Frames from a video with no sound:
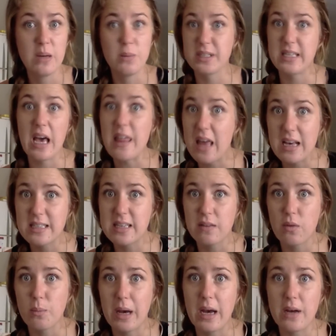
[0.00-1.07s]
but say they're
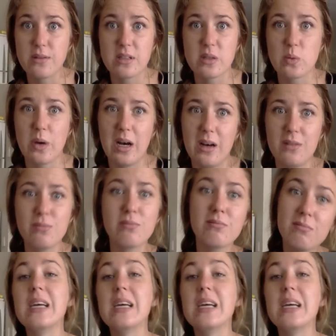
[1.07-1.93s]
£7 as well.